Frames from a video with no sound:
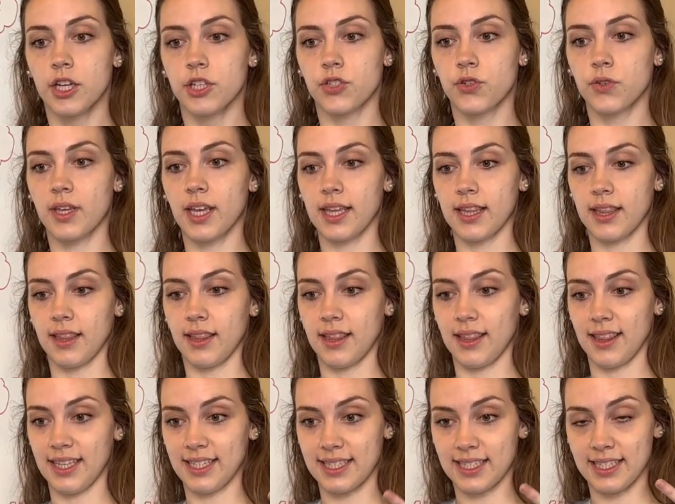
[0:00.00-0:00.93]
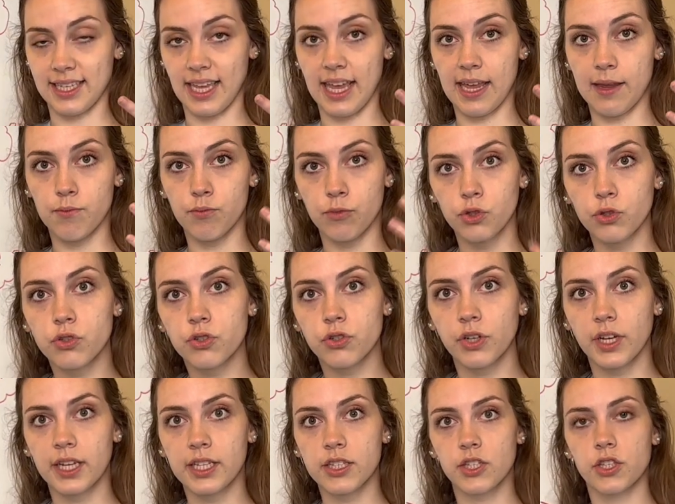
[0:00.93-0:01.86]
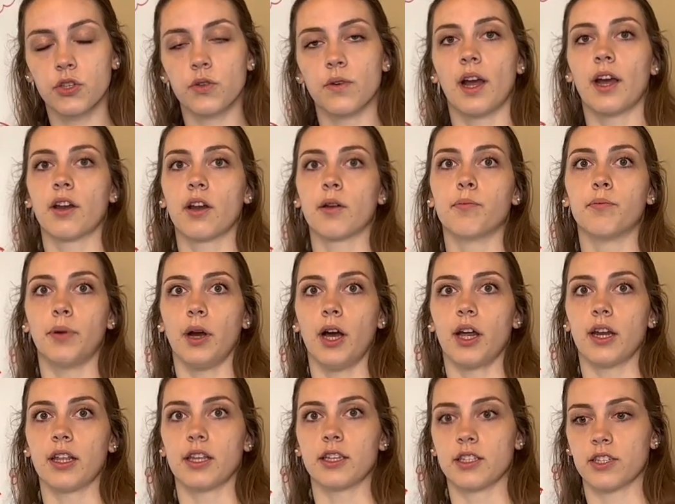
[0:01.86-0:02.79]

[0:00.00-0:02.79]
to get the same nutrients throughout our body.